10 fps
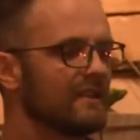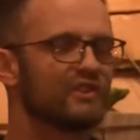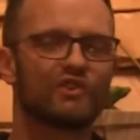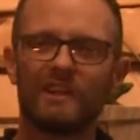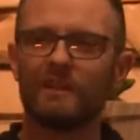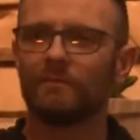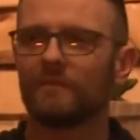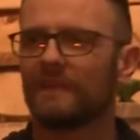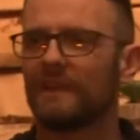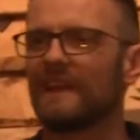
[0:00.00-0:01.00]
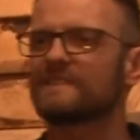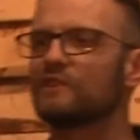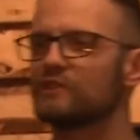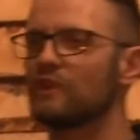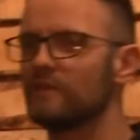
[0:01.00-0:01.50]
the dream, he doesn't
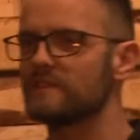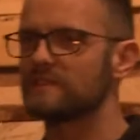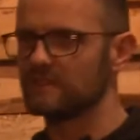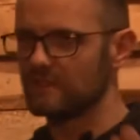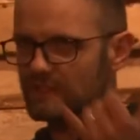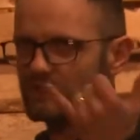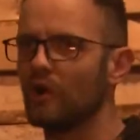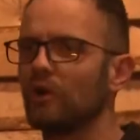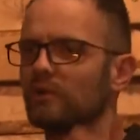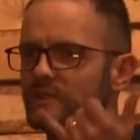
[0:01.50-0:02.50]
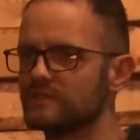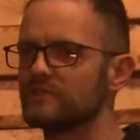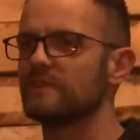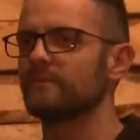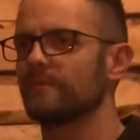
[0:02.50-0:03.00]
deserve this goal, this
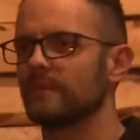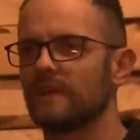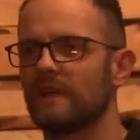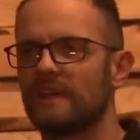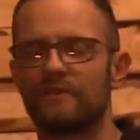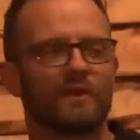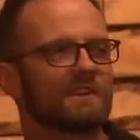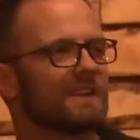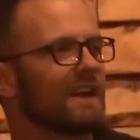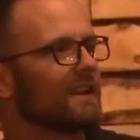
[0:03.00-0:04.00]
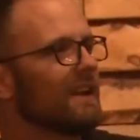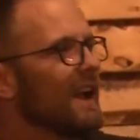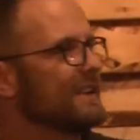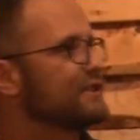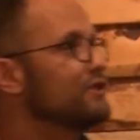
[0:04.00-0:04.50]
dream. He feels like it's too